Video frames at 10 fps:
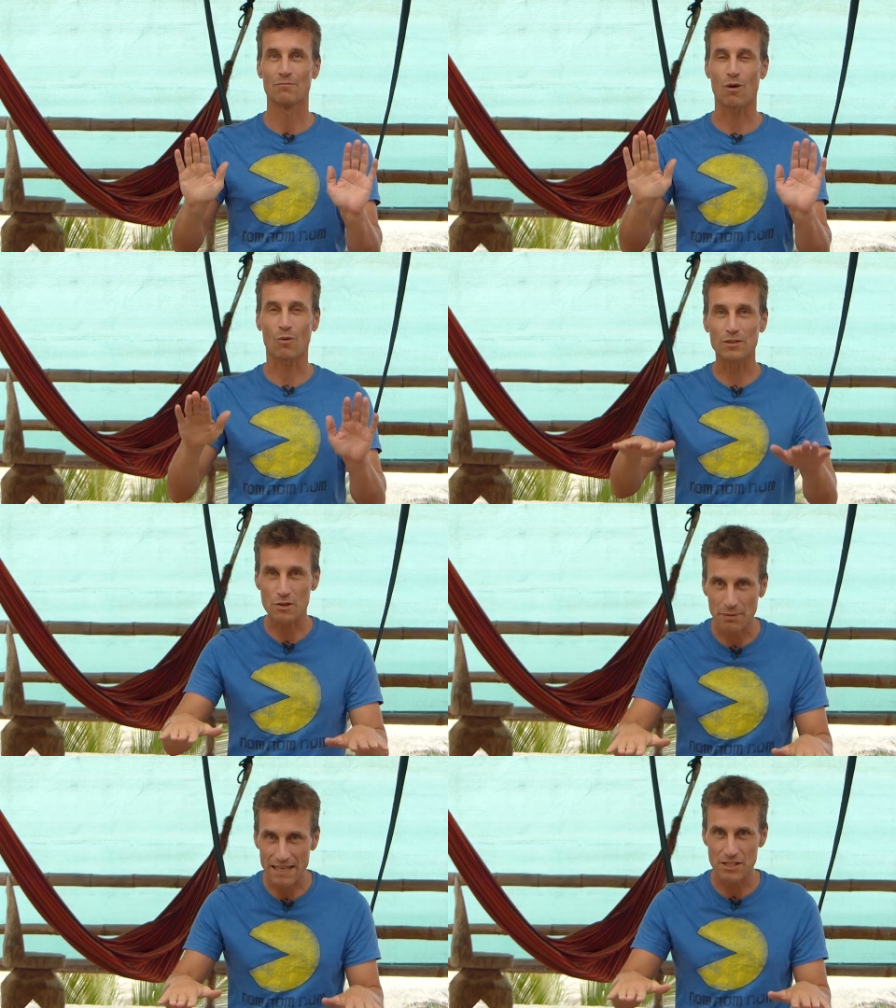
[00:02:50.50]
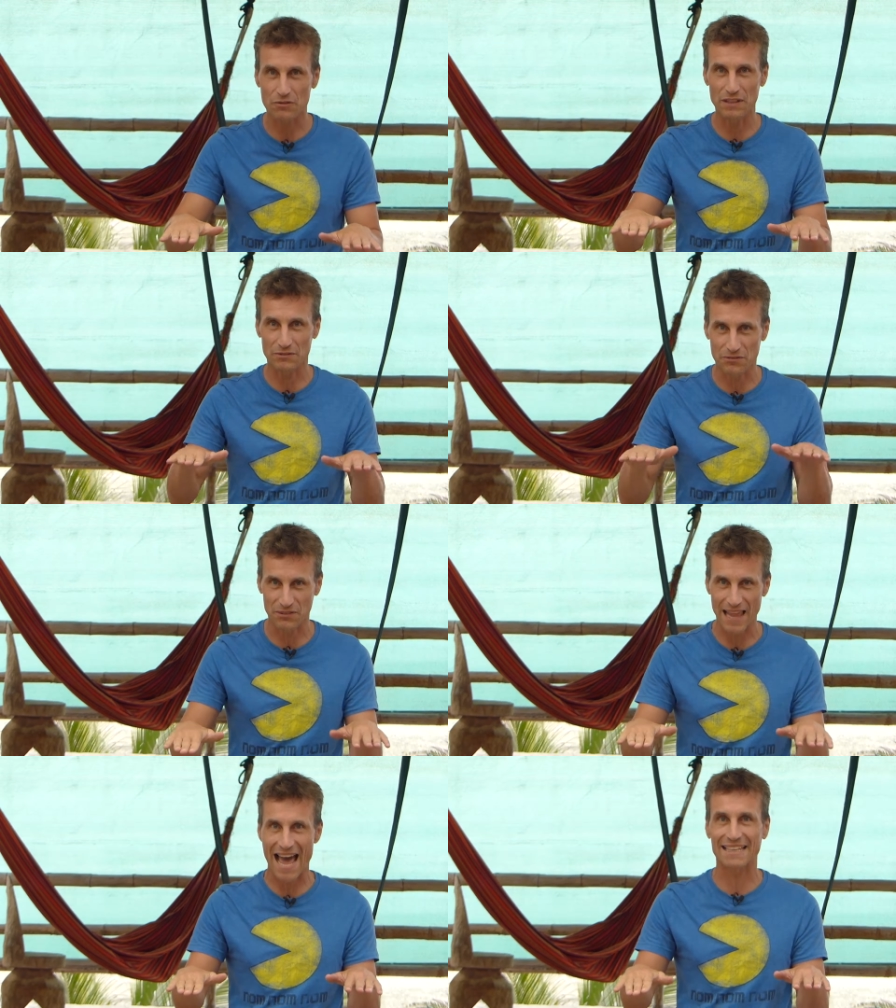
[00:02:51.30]
But once you place your feet
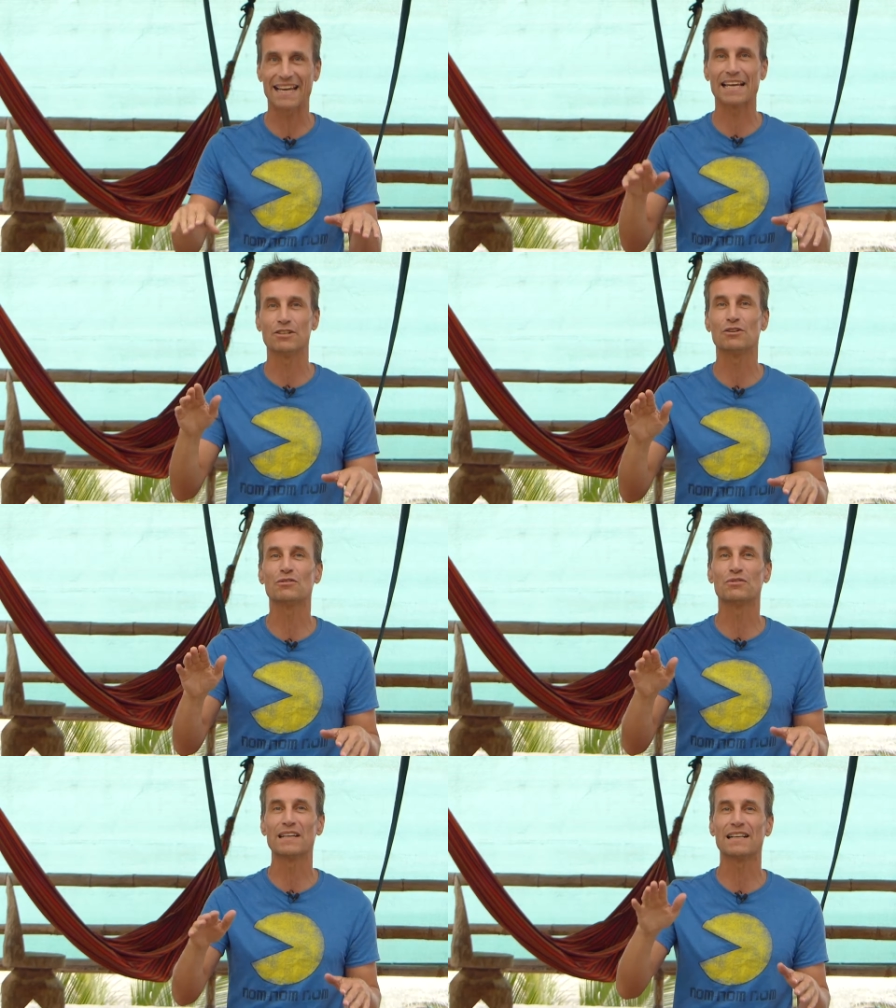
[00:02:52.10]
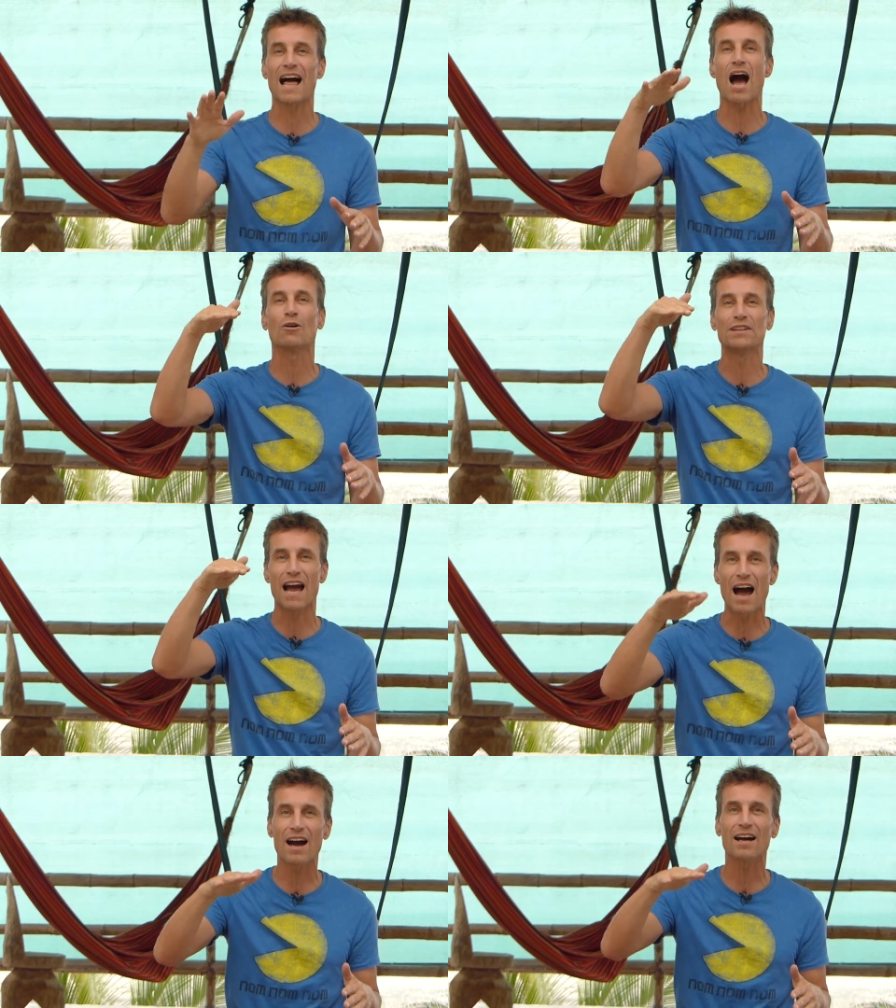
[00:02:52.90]
flat again, you'll feel how the
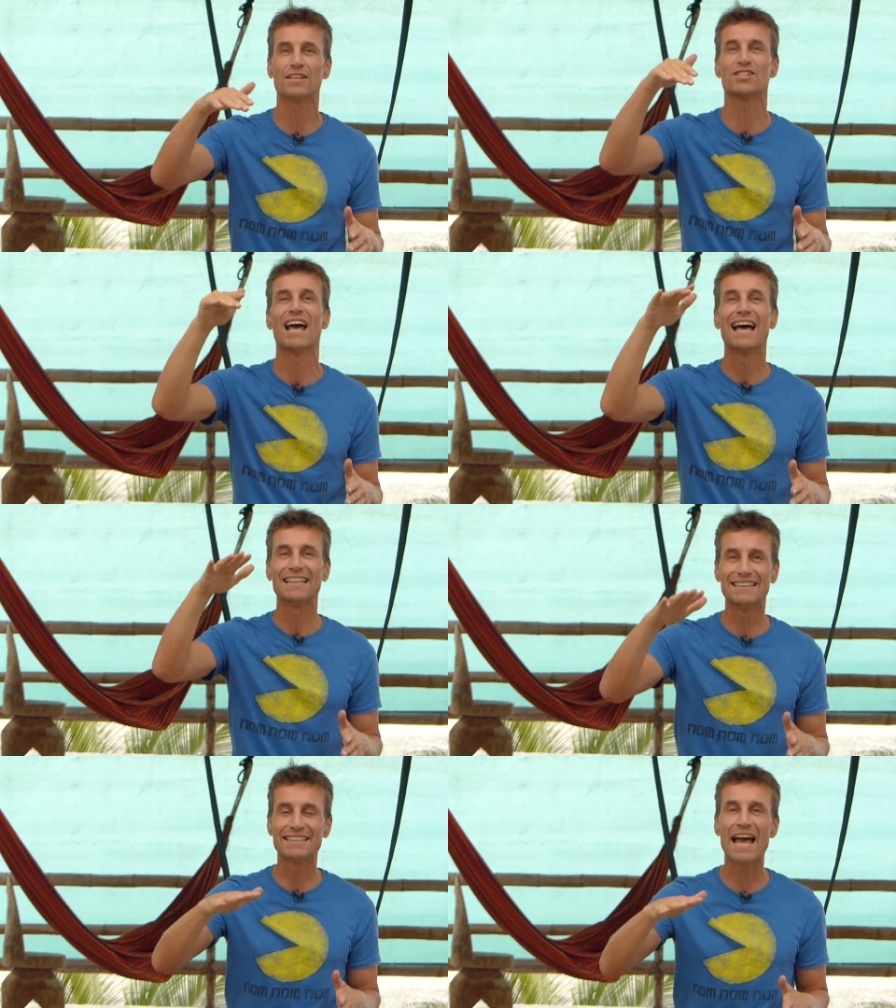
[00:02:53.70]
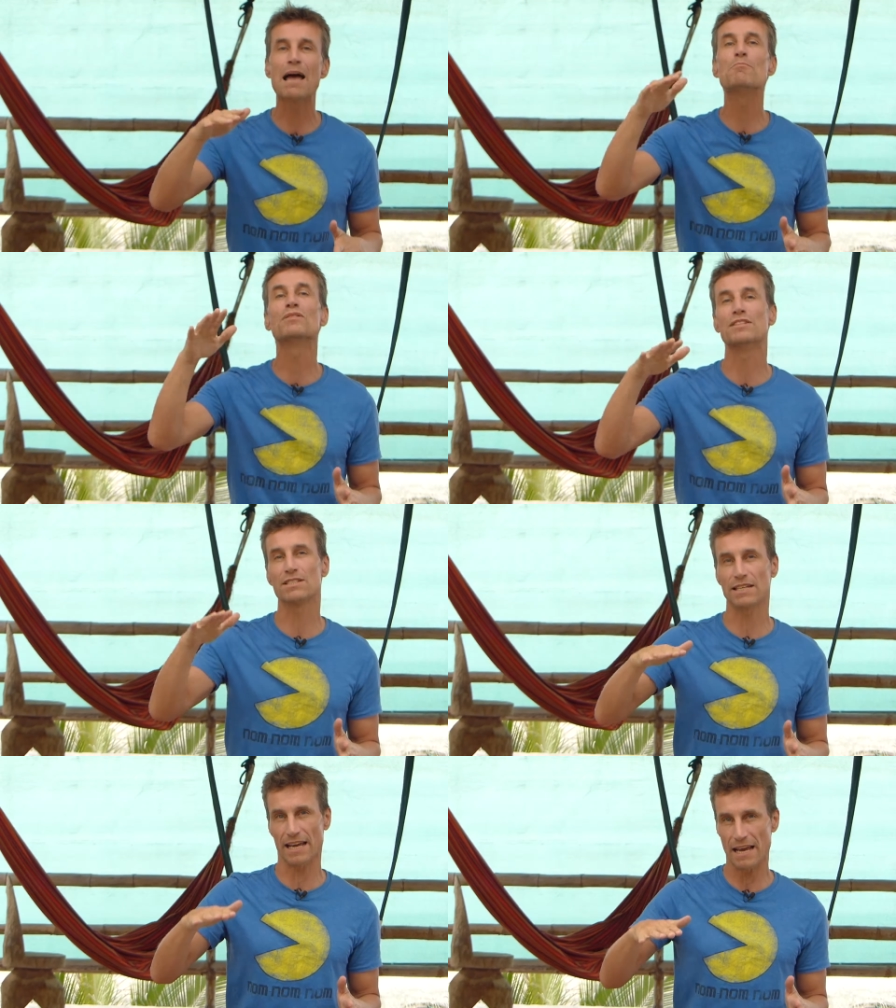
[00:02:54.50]
arch
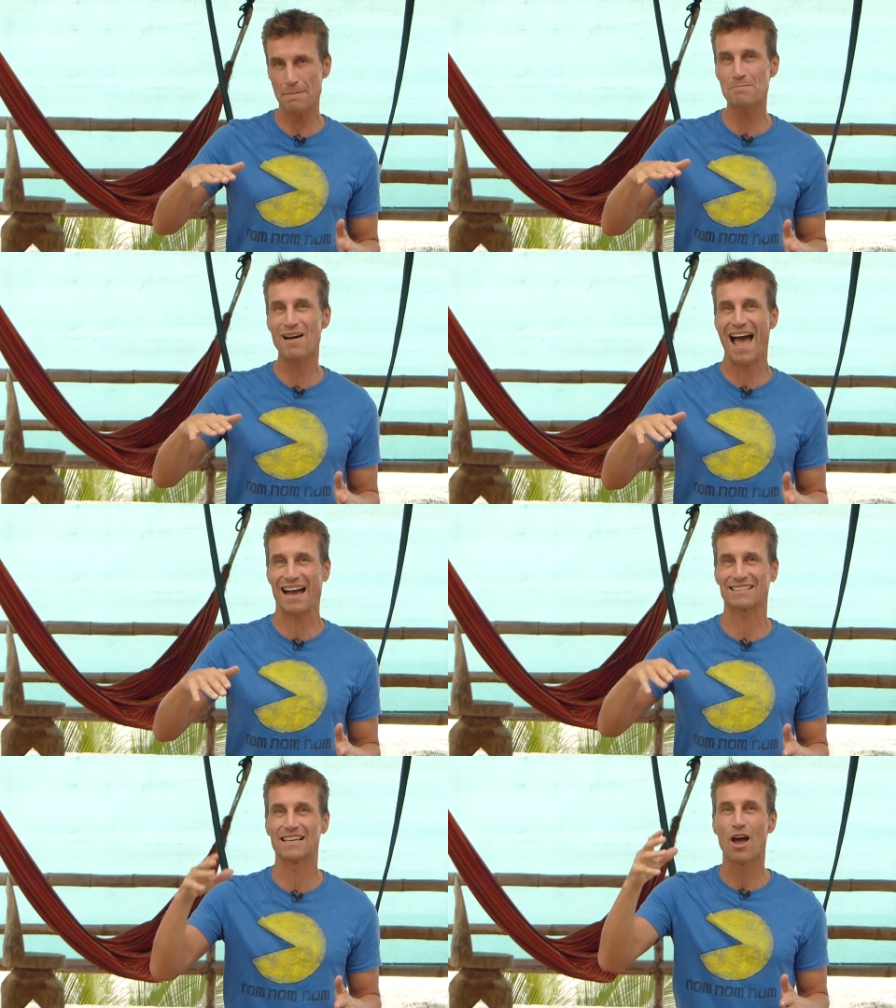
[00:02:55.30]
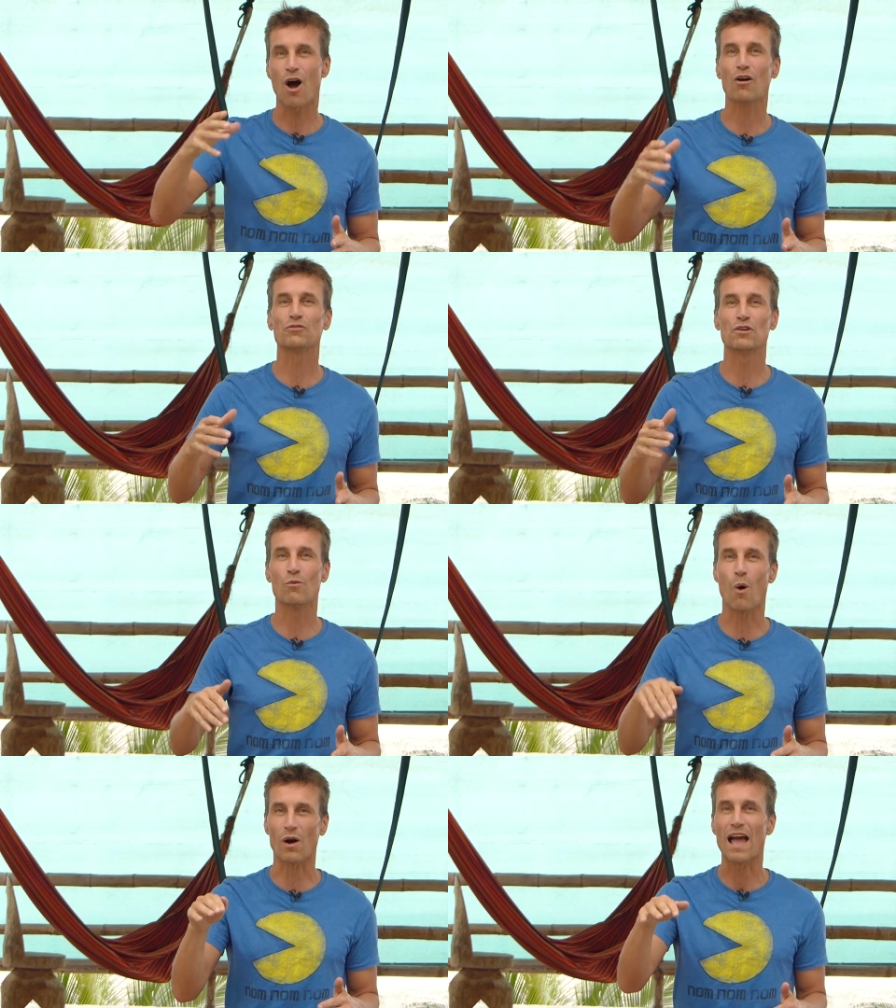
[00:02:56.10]
dampens the impact of your
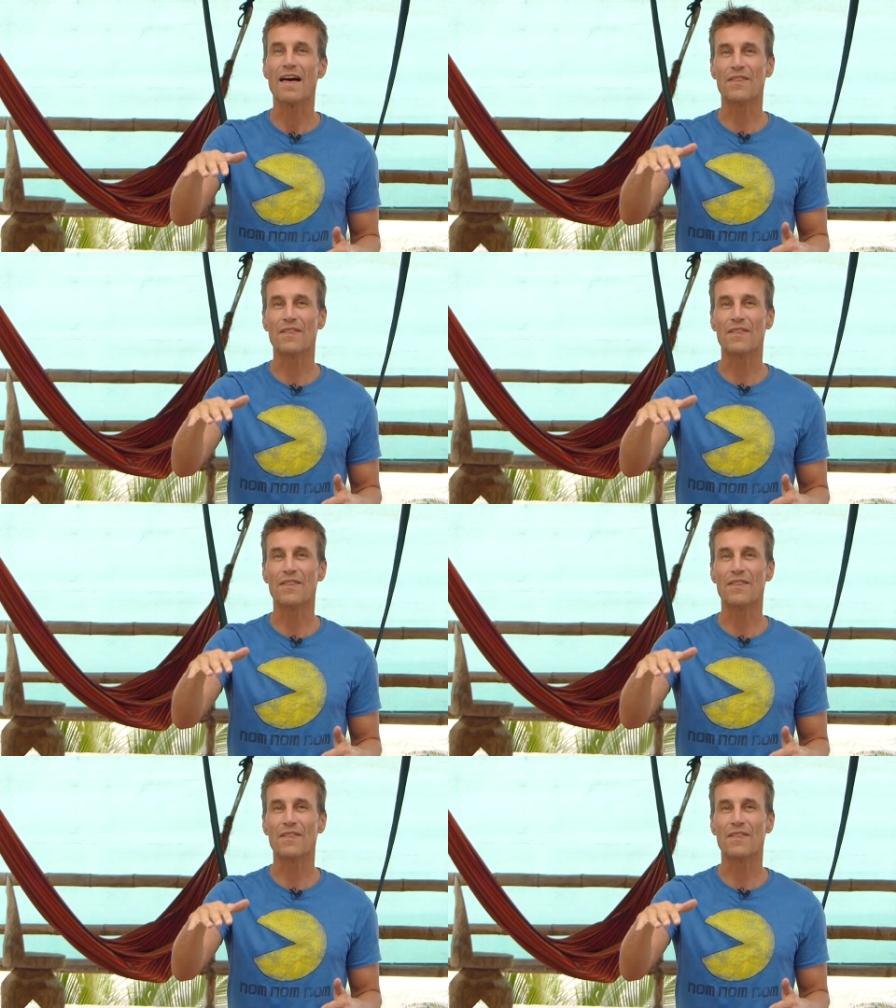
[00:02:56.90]
walk.